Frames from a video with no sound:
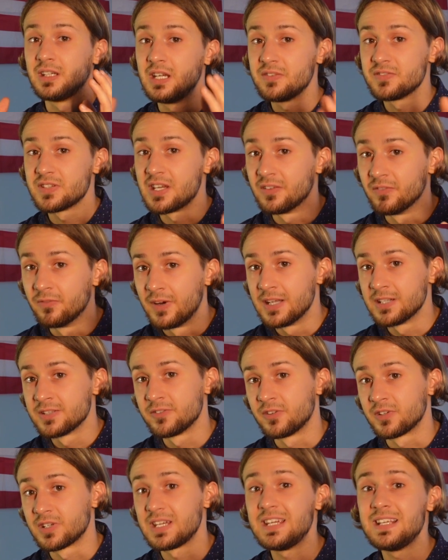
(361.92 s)
gives
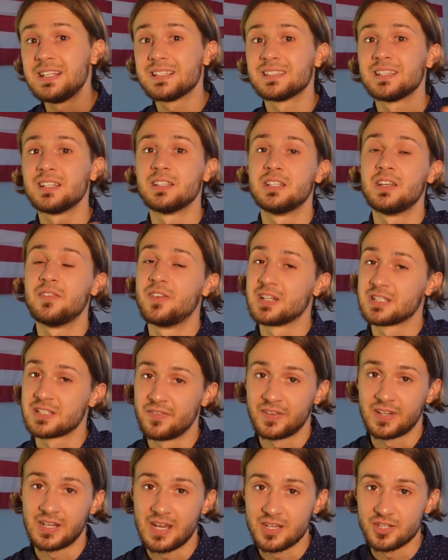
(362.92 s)
investors instant
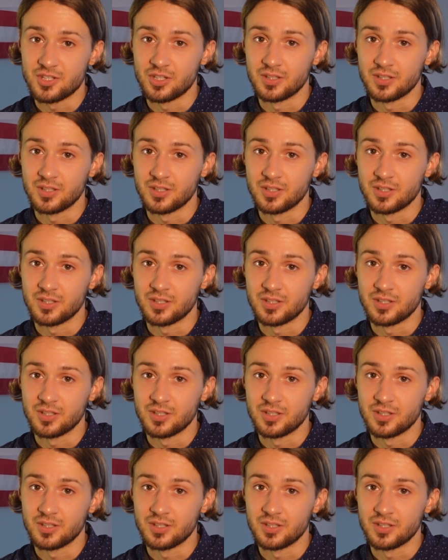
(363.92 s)
diversification.